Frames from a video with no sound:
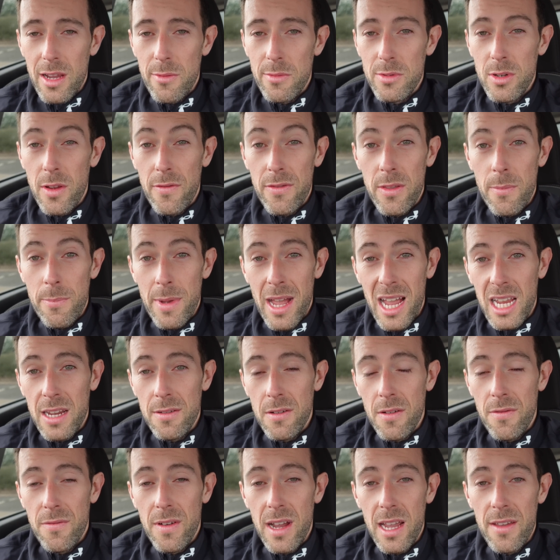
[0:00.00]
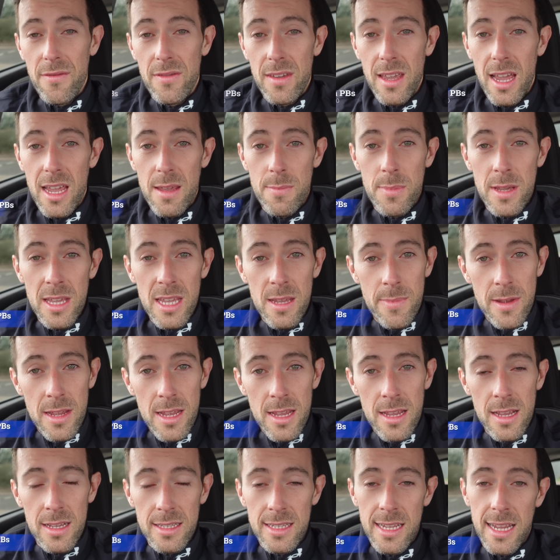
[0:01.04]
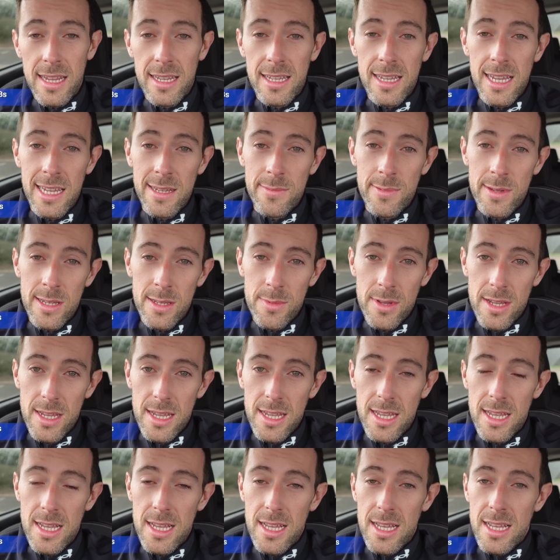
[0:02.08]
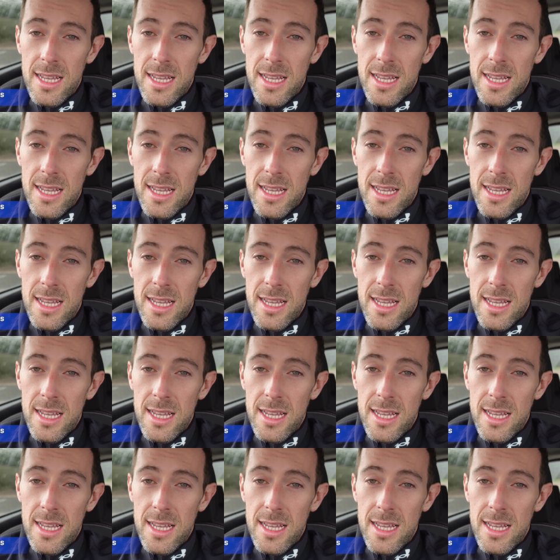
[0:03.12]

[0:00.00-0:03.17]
it was off the back of a 5K PB, a 10K PB.